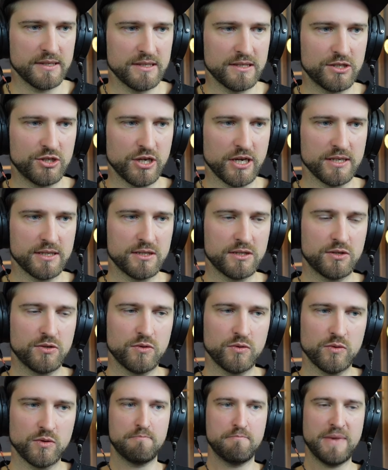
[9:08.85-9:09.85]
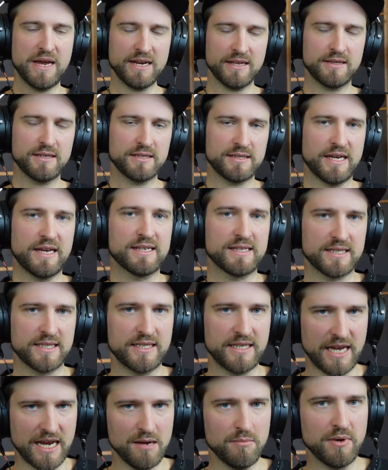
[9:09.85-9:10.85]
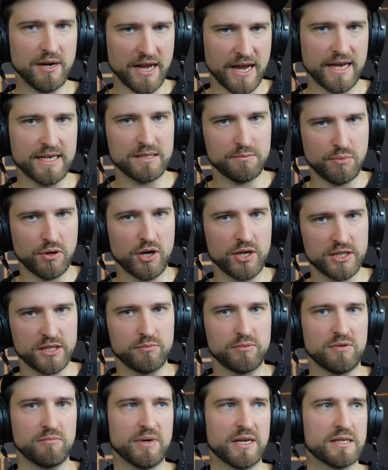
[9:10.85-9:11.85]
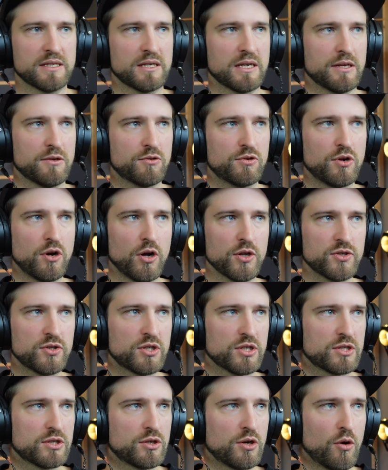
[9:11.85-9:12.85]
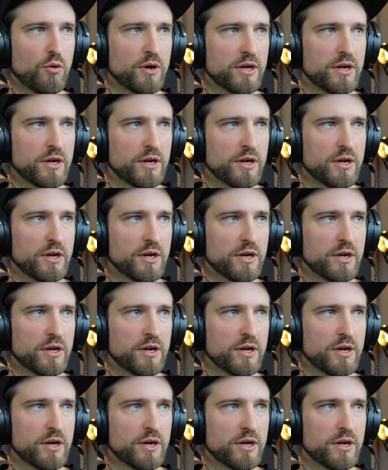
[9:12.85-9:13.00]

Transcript: is just to make this as stable as possible, basically. You could also just go